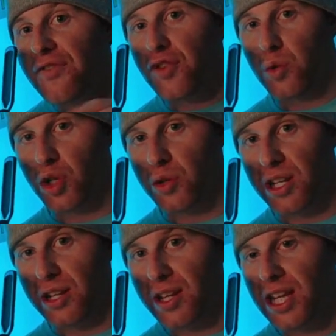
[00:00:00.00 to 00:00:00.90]
you
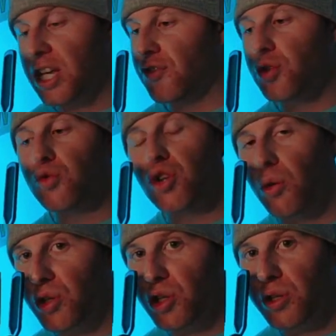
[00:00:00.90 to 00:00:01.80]
agree. If you
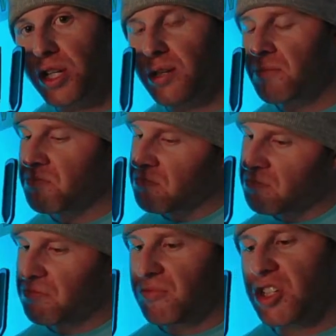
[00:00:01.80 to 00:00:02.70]
don't agree,
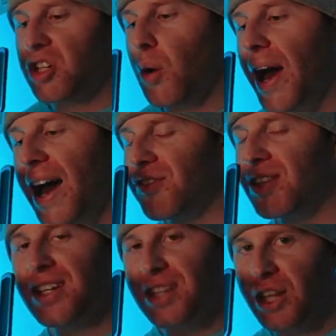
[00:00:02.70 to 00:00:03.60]
you don't have to
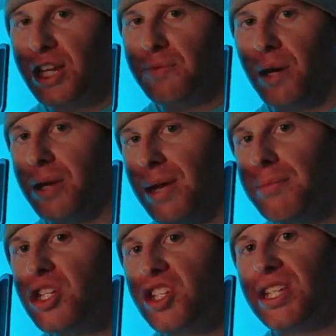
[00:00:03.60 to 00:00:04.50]
hit the like button.
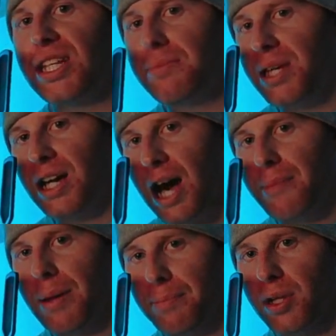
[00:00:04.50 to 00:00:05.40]
Maybe just leave me a
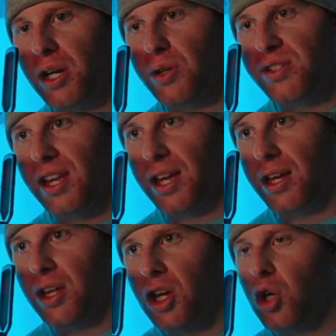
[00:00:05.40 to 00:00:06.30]
comment below
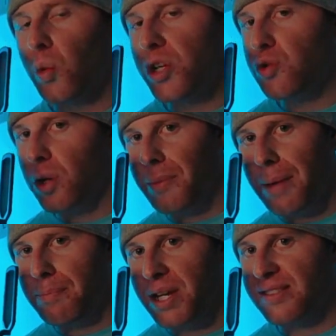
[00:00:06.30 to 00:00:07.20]
saying which one of my
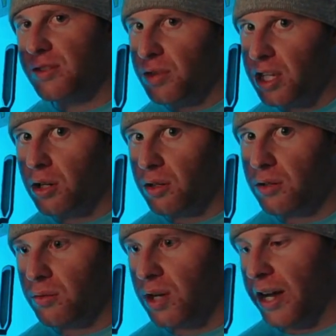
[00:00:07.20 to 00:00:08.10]
picks you think
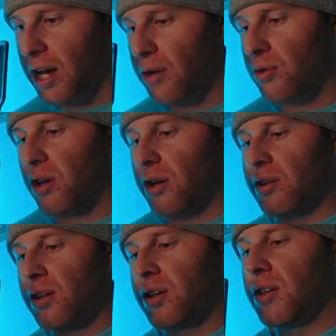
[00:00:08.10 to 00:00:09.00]
I got wrong.
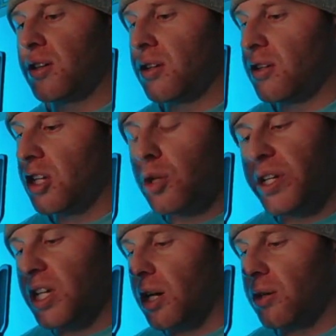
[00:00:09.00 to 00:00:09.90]
Here we
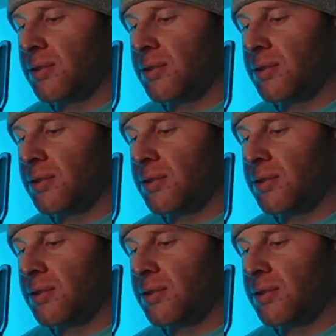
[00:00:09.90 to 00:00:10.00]
go.